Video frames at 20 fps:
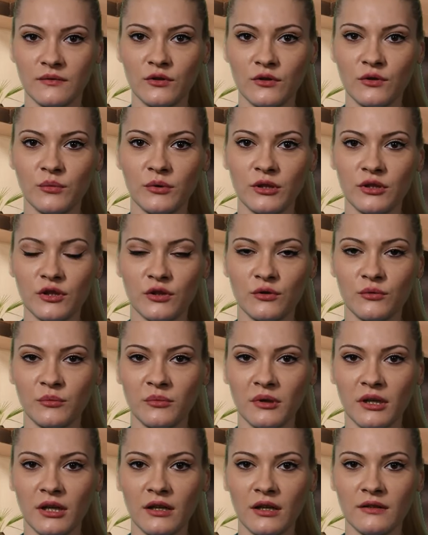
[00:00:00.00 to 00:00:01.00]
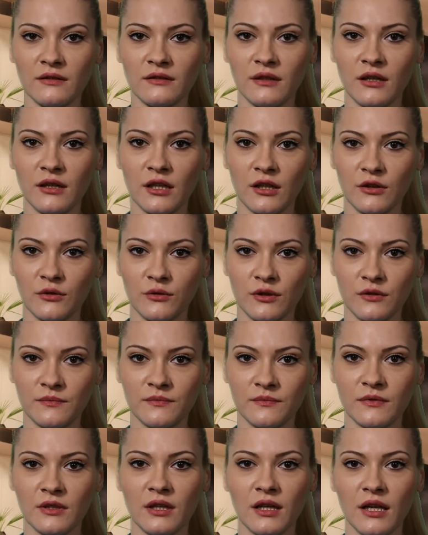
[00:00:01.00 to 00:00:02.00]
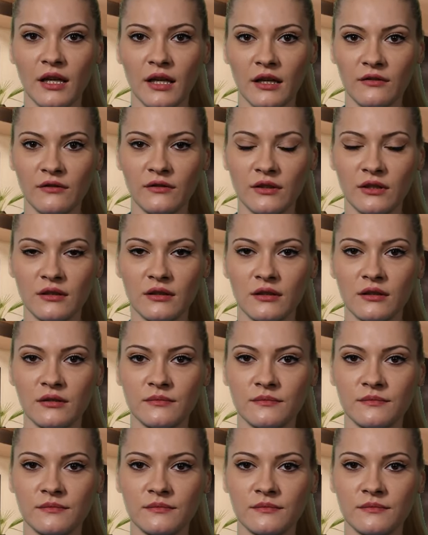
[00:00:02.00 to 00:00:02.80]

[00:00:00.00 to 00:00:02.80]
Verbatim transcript: him into a devoted and obedient person.